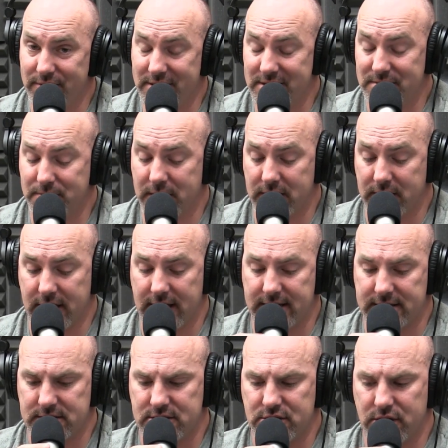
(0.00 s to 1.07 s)
with this
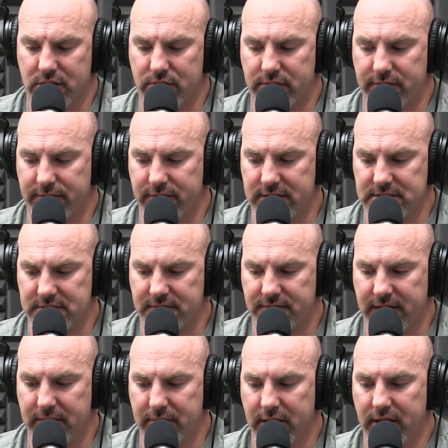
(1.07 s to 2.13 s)
podcast. Share it with your friends and
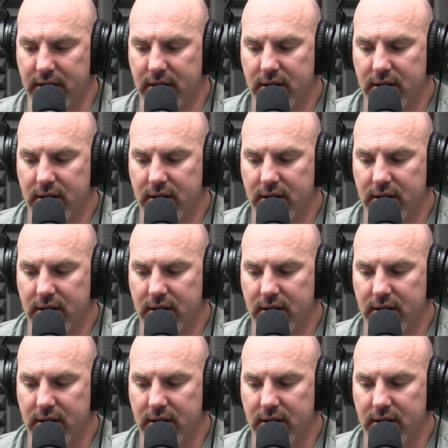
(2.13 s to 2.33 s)
family.